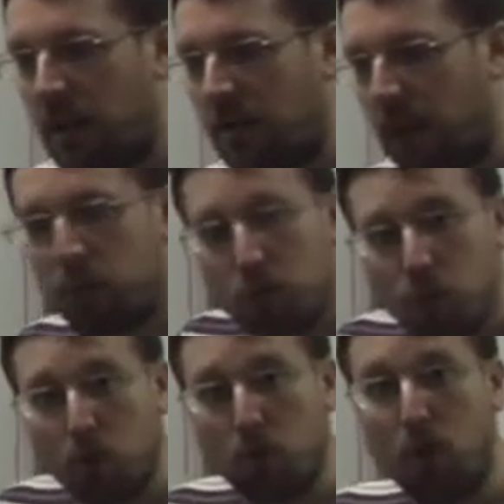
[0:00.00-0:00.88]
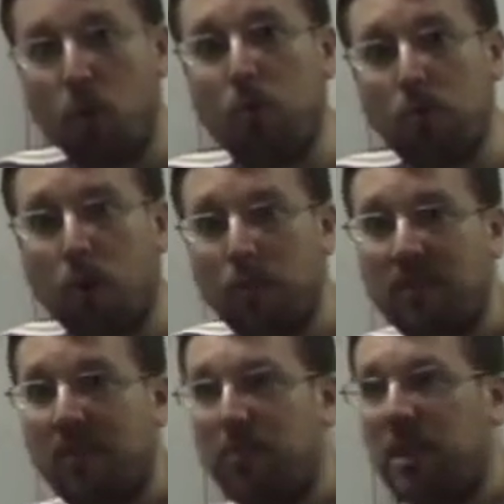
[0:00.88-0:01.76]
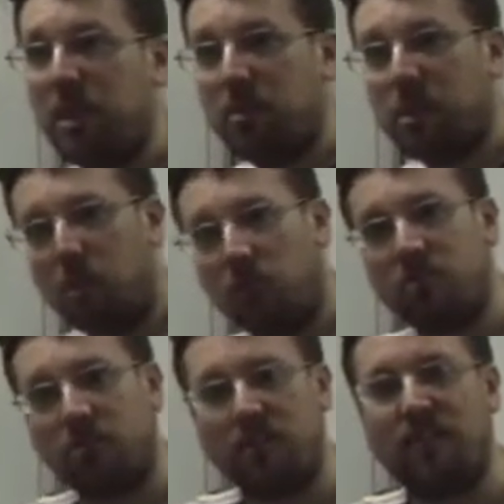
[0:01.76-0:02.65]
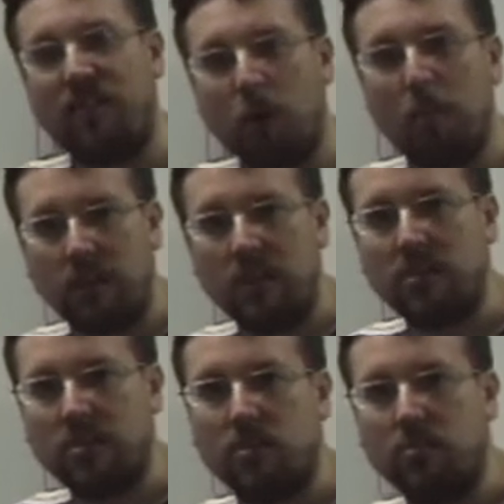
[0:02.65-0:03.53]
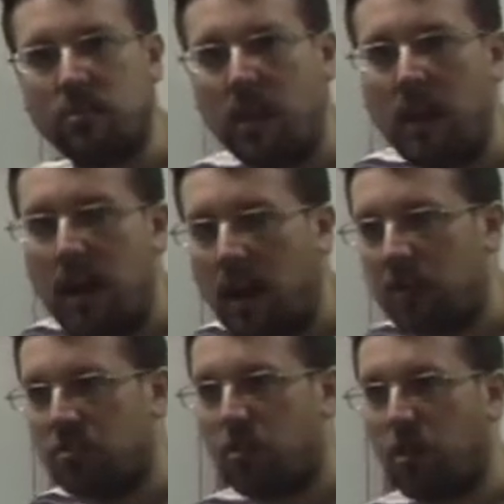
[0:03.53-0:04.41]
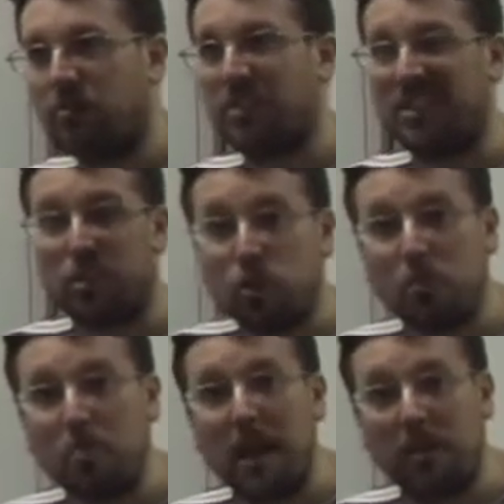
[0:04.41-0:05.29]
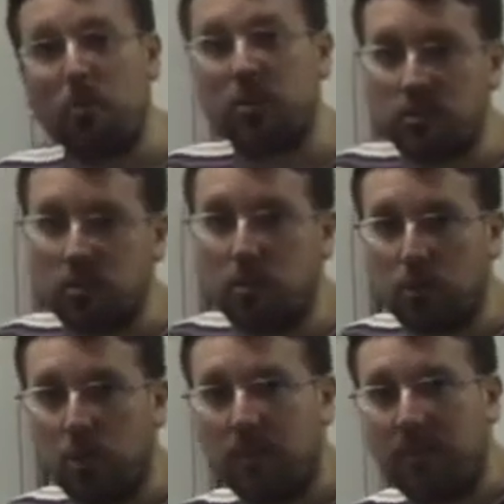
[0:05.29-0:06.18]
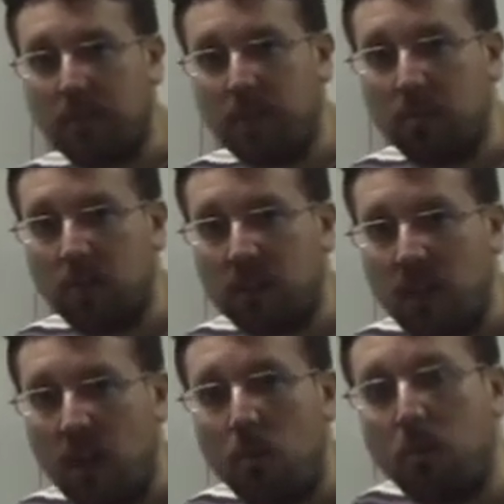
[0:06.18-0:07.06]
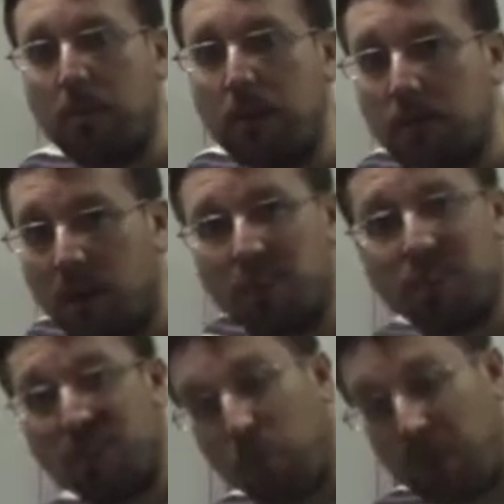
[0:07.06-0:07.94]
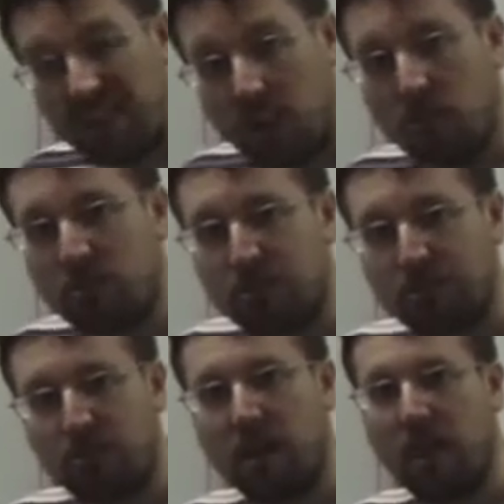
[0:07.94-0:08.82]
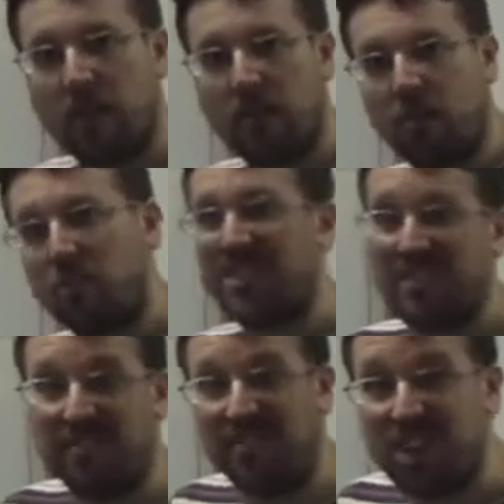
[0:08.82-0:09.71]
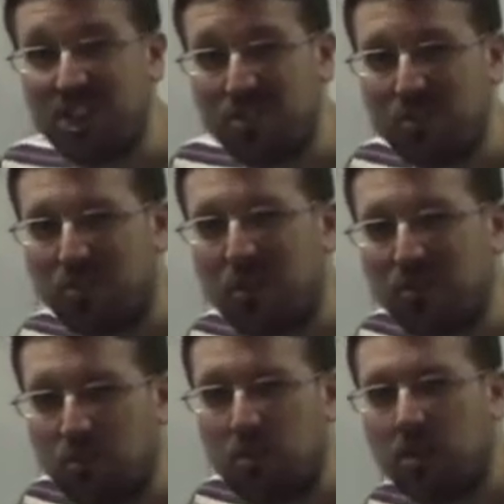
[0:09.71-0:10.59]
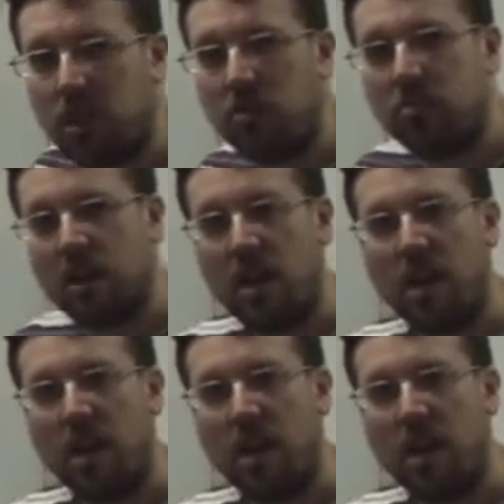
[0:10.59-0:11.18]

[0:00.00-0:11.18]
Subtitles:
Now, you are all probably familiar with lots of different operating systems. So obviously the two main ones that you'll probably be familiar with would be Microsoft Windows. There are lots of different versions of Microsoft Windows.